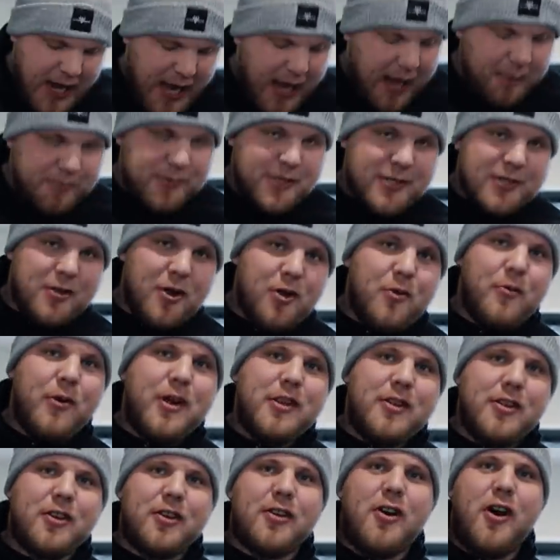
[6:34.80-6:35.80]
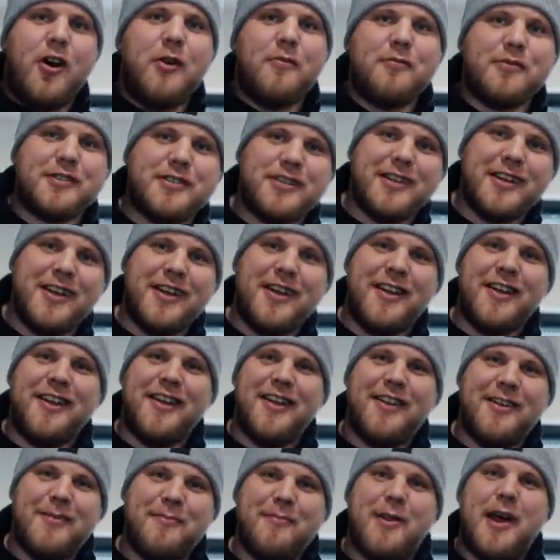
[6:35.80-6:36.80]
abs don't win you comps,
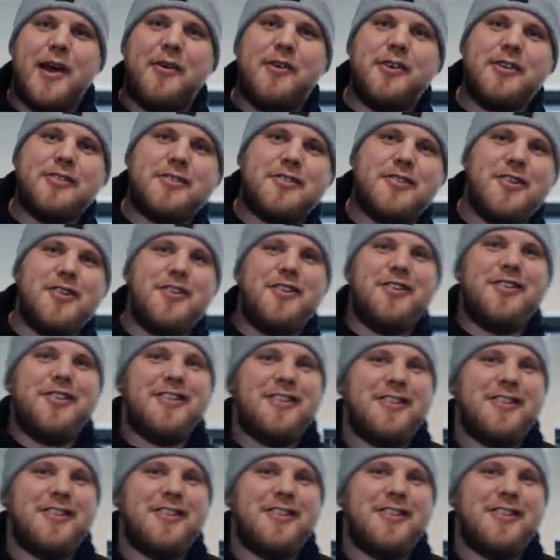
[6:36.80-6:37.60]
bellies do.